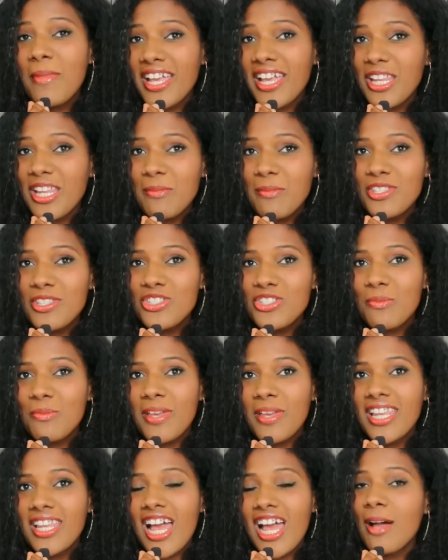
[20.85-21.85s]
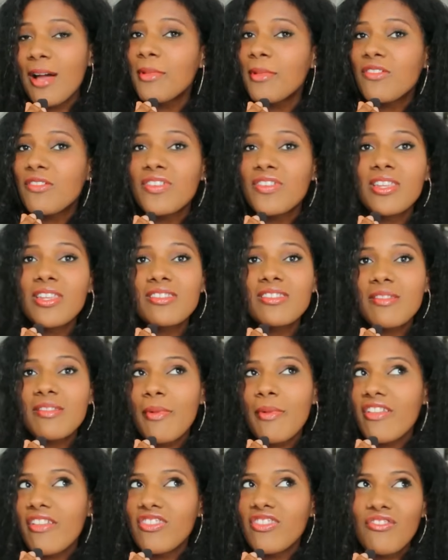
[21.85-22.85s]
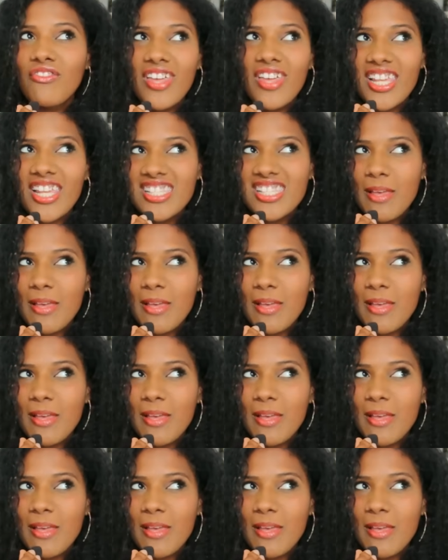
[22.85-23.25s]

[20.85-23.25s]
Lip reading: My name is Jermaine. I make videos about the fat